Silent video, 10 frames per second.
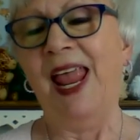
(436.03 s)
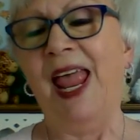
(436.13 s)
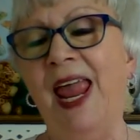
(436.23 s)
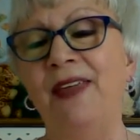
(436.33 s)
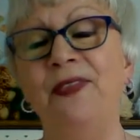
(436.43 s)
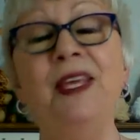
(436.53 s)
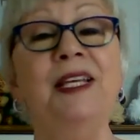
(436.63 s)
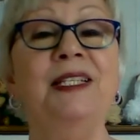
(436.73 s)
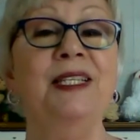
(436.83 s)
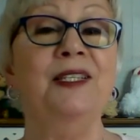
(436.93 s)
And
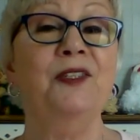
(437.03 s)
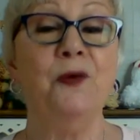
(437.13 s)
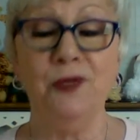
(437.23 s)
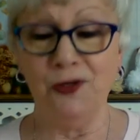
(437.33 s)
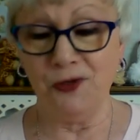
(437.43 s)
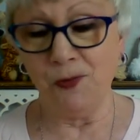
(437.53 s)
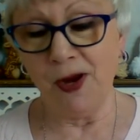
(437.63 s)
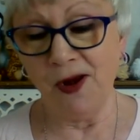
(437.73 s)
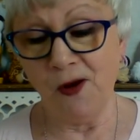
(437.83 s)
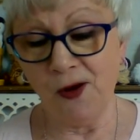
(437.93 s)
this is so dear to
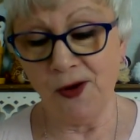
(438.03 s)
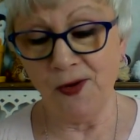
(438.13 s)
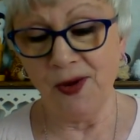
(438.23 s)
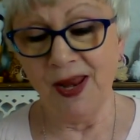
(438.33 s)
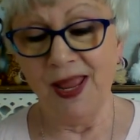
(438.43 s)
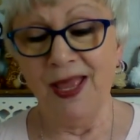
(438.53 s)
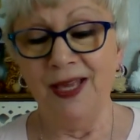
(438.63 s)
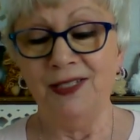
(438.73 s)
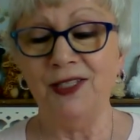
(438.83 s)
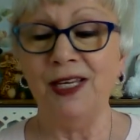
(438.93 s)
my heart.
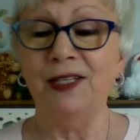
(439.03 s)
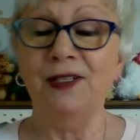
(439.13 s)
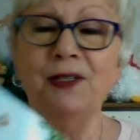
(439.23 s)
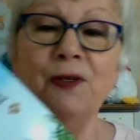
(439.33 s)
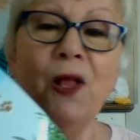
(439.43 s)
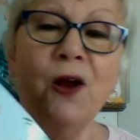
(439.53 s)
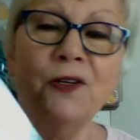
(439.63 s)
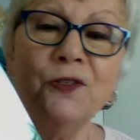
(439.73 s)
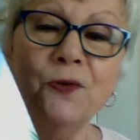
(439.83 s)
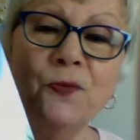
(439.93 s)
See the little
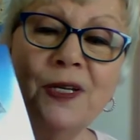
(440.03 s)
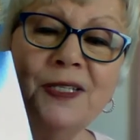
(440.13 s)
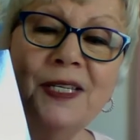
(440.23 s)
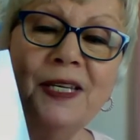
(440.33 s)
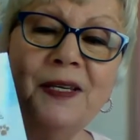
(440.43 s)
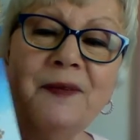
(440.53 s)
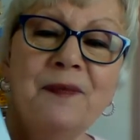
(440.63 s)
heart on Rusty.